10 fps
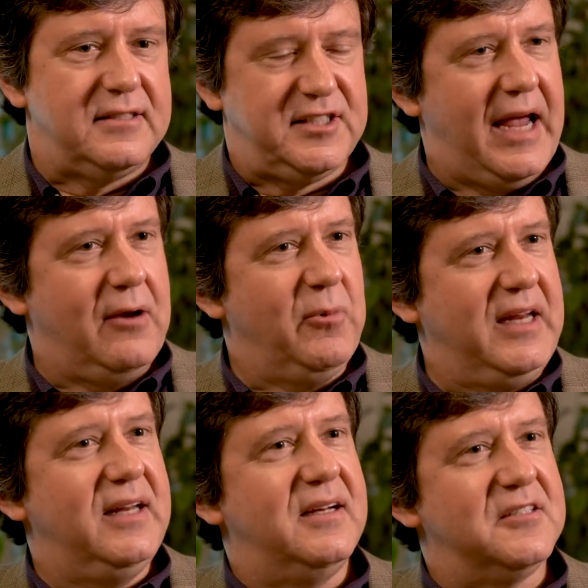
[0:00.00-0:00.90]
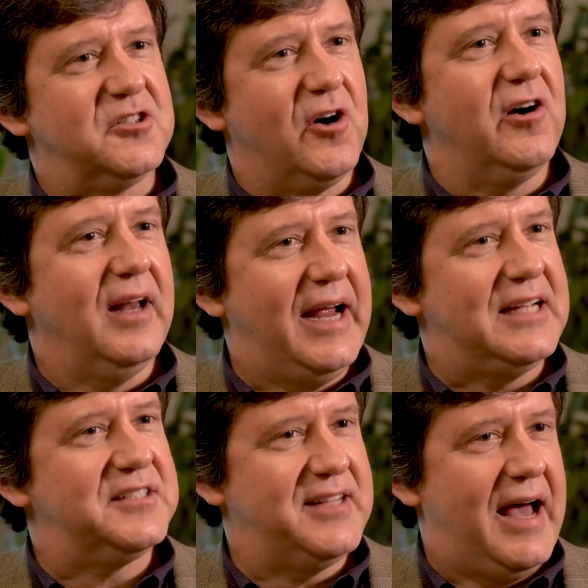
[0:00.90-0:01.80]
saying we needed to start
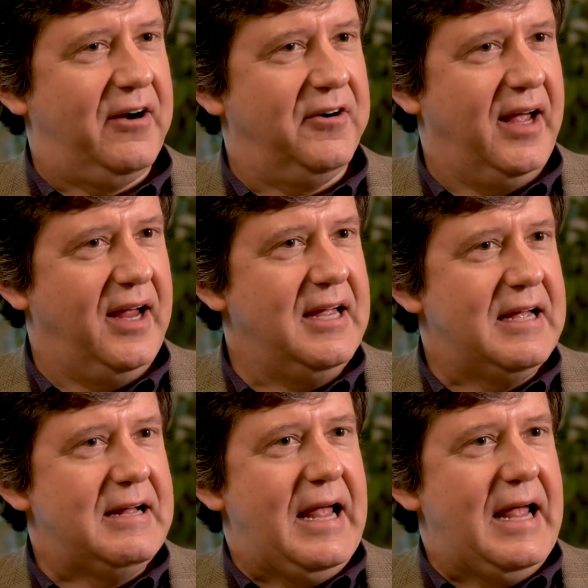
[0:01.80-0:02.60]
last Saturday,